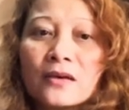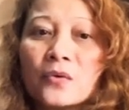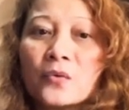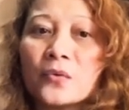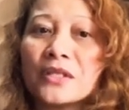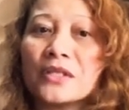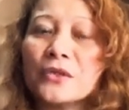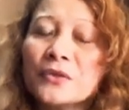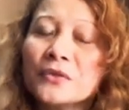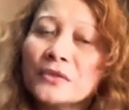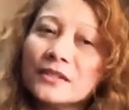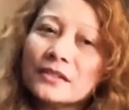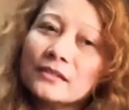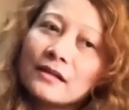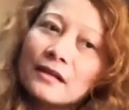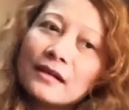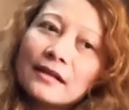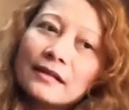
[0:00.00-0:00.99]
When you
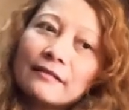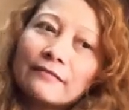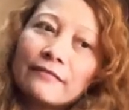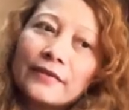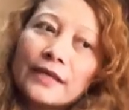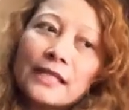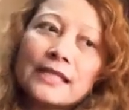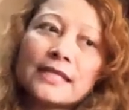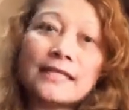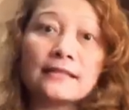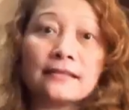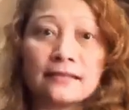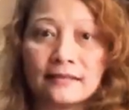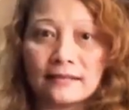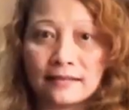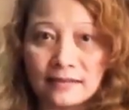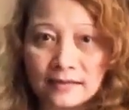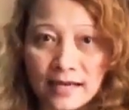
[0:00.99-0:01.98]
start feeling
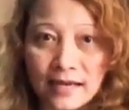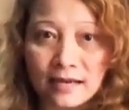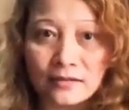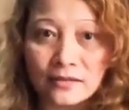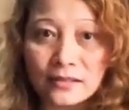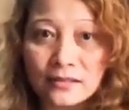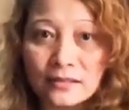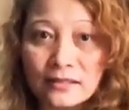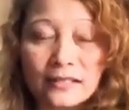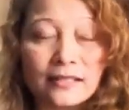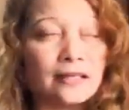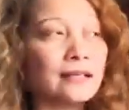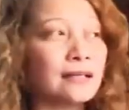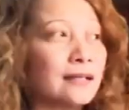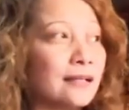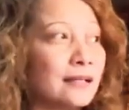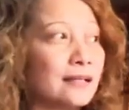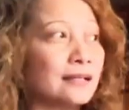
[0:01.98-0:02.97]
down
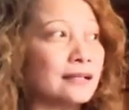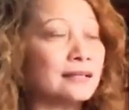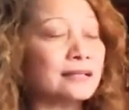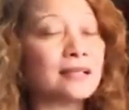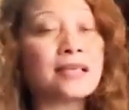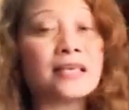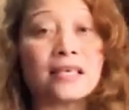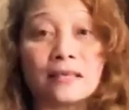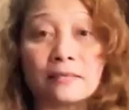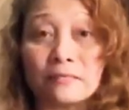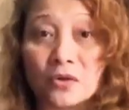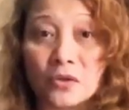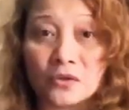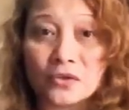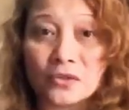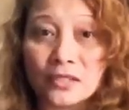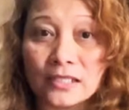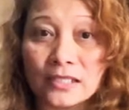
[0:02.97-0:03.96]
and
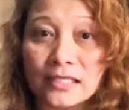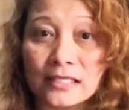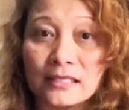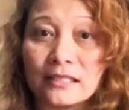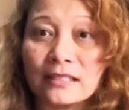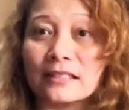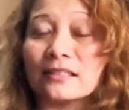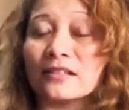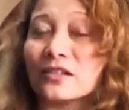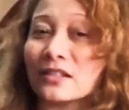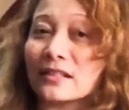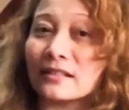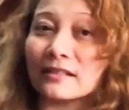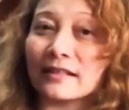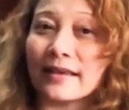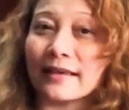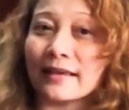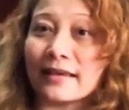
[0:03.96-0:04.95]
emotional, and
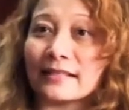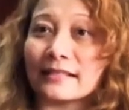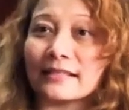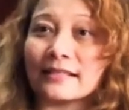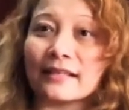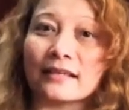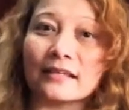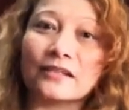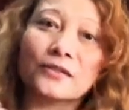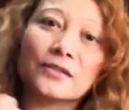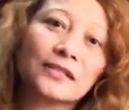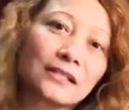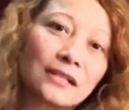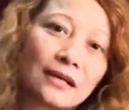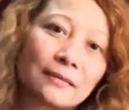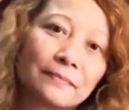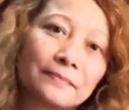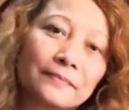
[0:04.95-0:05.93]
just like I said, you
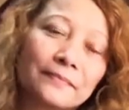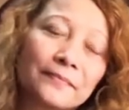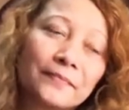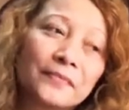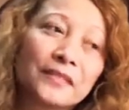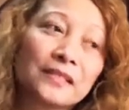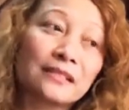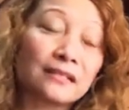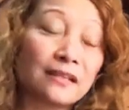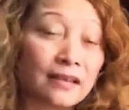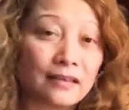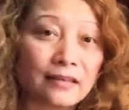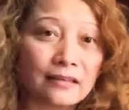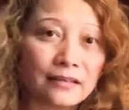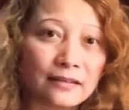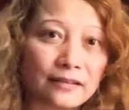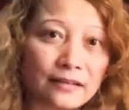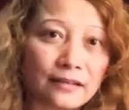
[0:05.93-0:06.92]
stop
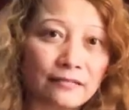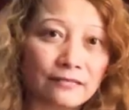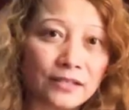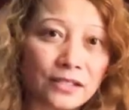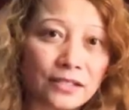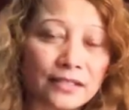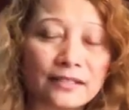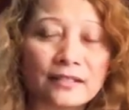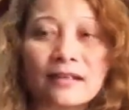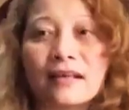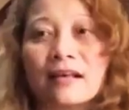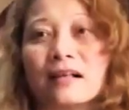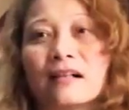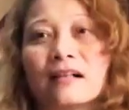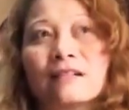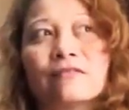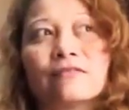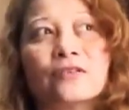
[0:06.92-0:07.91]
taking care of
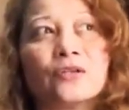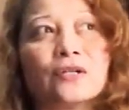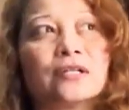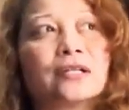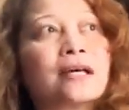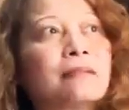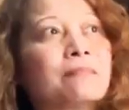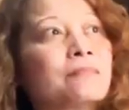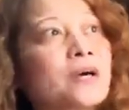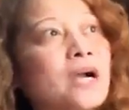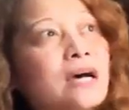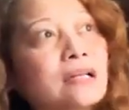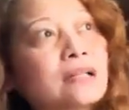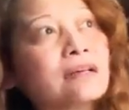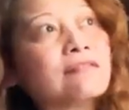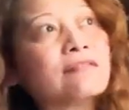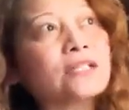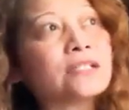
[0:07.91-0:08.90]
yourself, you're not
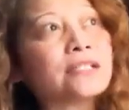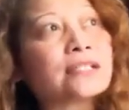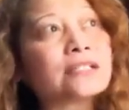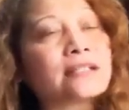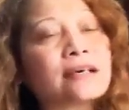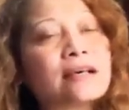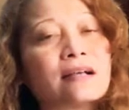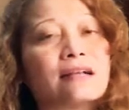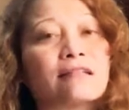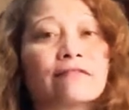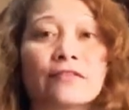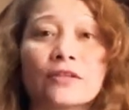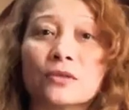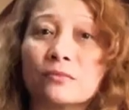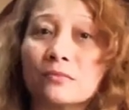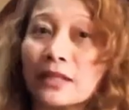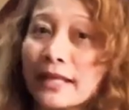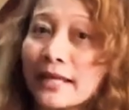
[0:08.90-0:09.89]
proud of yourself,
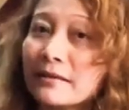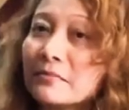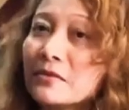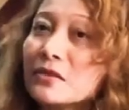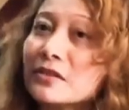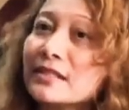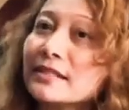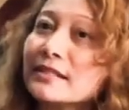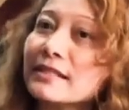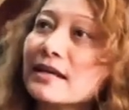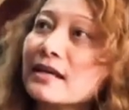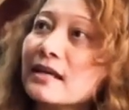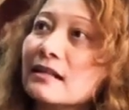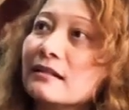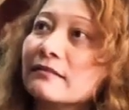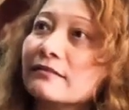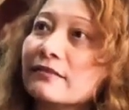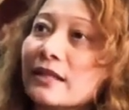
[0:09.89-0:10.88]
you blame
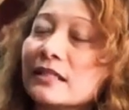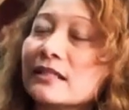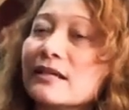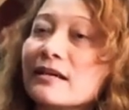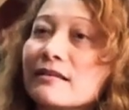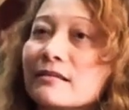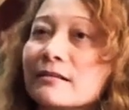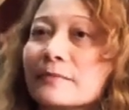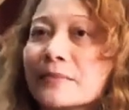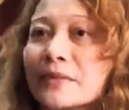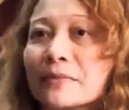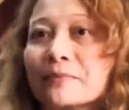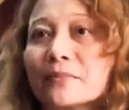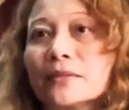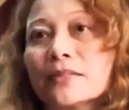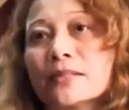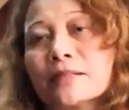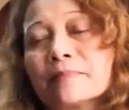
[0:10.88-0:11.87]
yourself and other
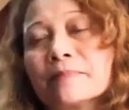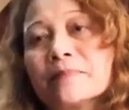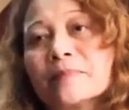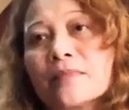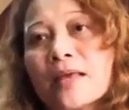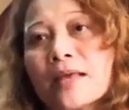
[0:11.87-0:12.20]
people,